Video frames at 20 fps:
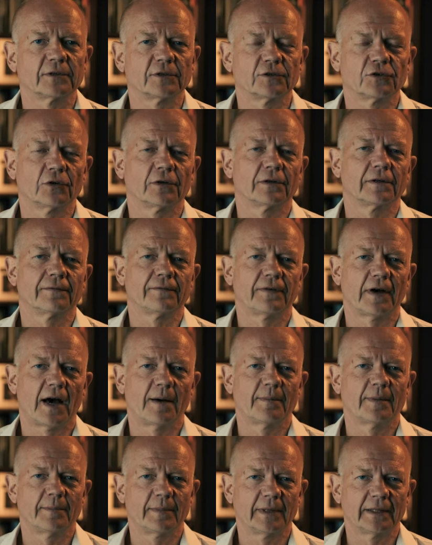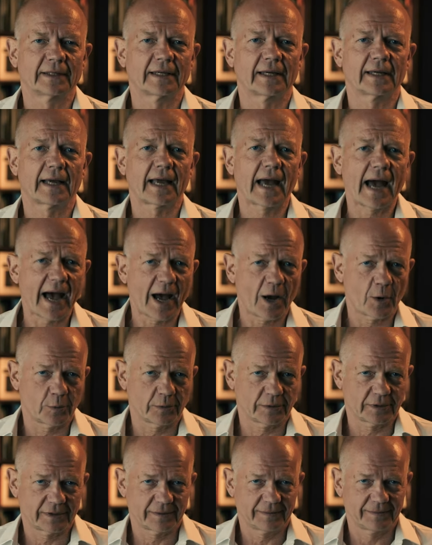to join a farmer milking
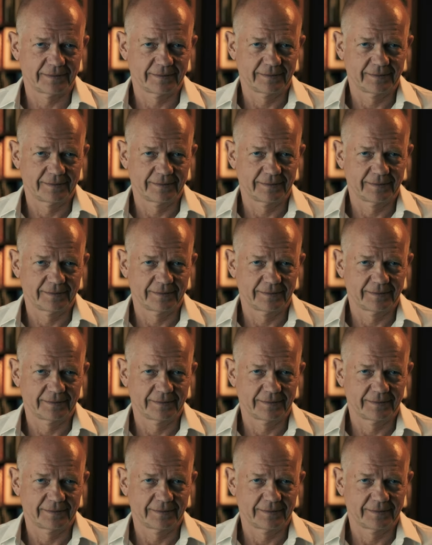cows.